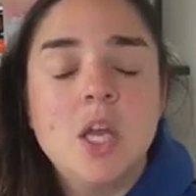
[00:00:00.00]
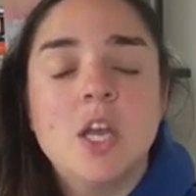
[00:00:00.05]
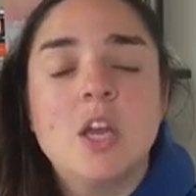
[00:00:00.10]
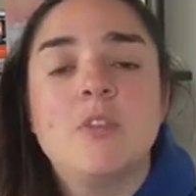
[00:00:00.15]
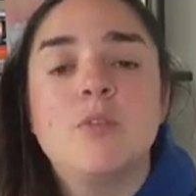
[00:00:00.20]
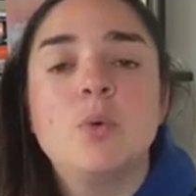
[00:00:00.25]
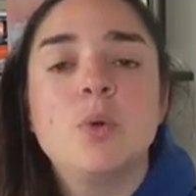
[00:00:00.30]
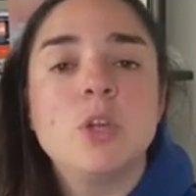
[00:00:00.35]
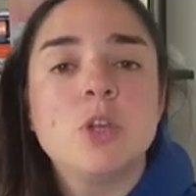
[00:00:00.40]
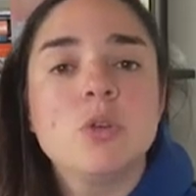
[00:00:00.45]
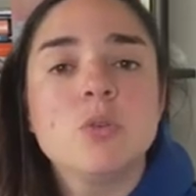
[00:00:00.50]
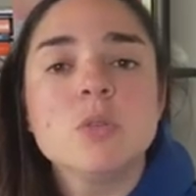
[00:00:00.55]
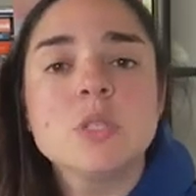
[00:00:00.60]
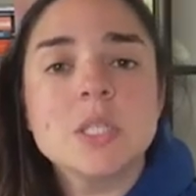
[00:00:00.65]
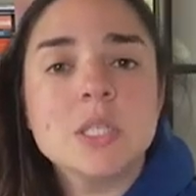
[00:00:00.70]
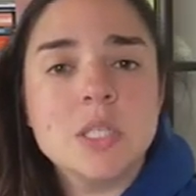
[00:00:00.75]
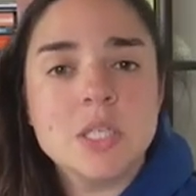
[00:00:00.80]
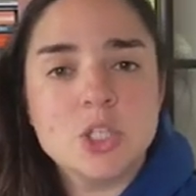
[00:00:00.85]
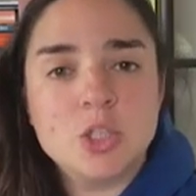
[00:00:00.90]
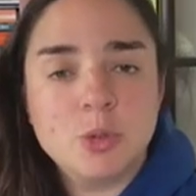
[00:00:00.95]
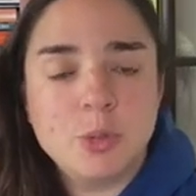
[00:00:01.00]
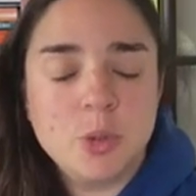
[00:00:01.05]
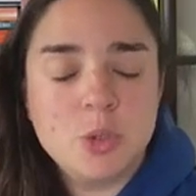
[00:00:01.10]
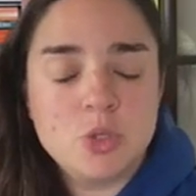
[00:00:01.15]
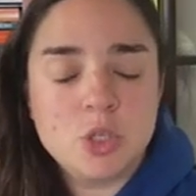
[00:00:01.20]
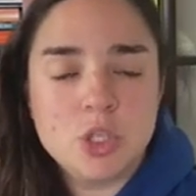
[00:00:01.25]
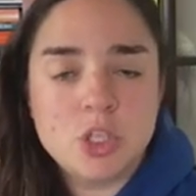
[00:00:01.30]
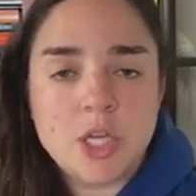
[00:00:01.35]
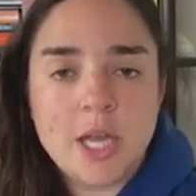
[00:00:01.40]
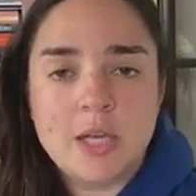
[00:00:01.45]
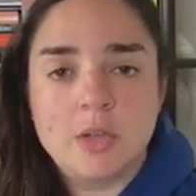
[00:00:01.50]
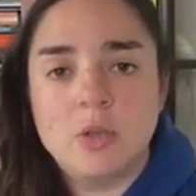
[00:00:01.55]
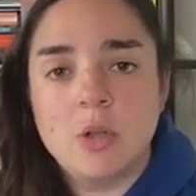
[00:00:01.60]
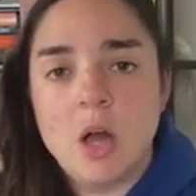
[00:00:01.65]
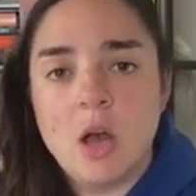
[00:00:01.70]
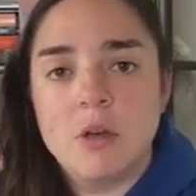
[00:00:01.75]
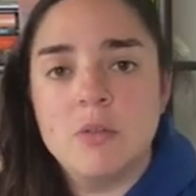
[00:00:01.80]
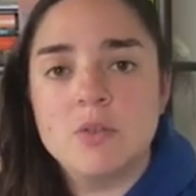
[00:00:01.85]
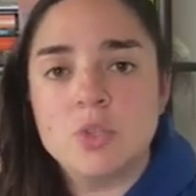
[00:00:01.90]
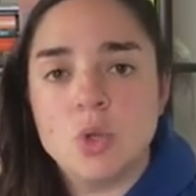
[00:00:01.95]
If we use the distribution channel
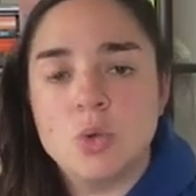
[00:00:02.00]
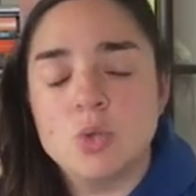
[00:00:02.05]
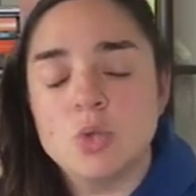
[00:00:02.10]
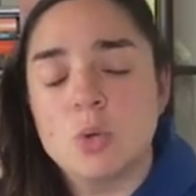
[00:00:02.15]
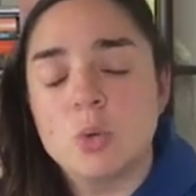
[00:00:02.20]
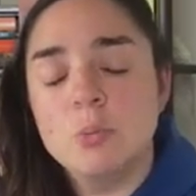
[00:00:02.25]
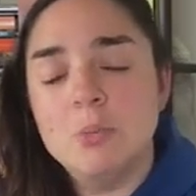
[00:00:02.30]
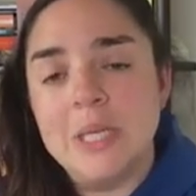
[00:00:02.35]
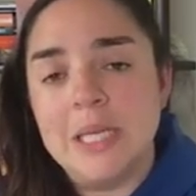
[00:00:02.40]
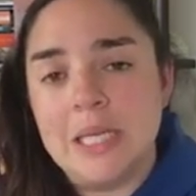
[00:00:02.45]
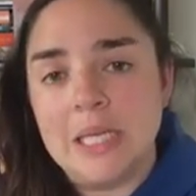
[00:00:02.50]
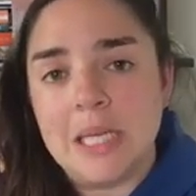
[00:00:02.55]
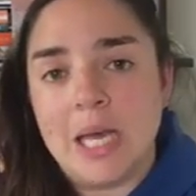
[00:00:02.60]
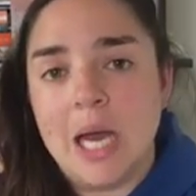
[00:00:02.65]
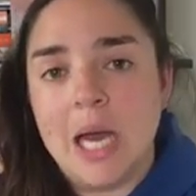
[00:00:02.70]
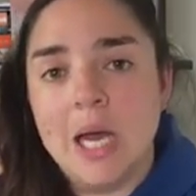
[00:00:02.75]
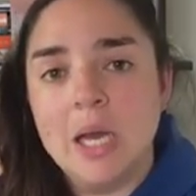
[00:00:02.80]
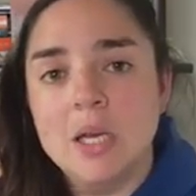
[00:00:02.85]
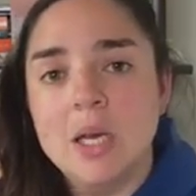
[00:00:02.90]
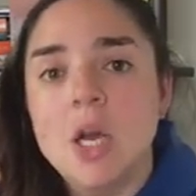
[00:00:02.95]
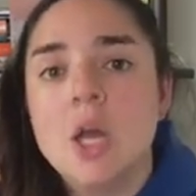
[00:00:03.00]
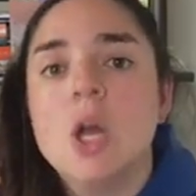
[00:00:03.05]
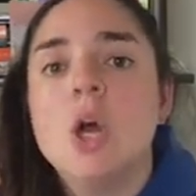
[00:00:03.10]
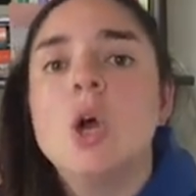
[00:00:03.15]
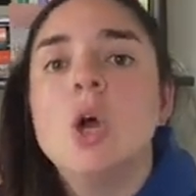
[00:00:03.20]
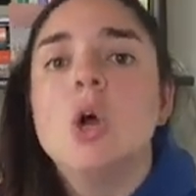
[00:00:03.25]
of social media,